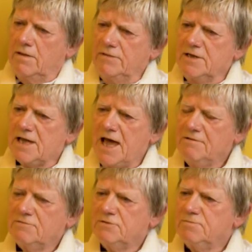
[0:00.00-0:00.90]
The
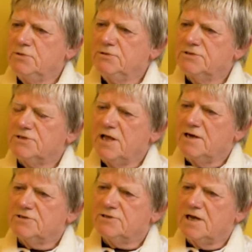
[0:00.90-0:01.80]
account of the Buddha's
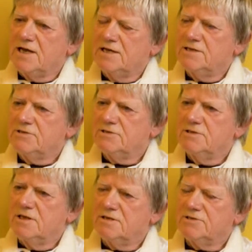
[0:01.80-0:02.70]
last days,
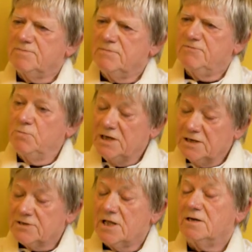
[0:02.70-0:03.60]
last
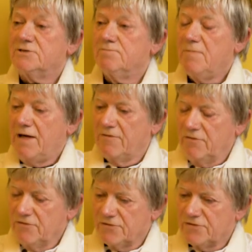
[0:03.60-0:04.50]
weeks, last
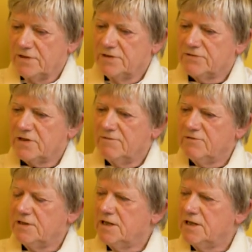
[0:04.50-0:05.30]
months, is given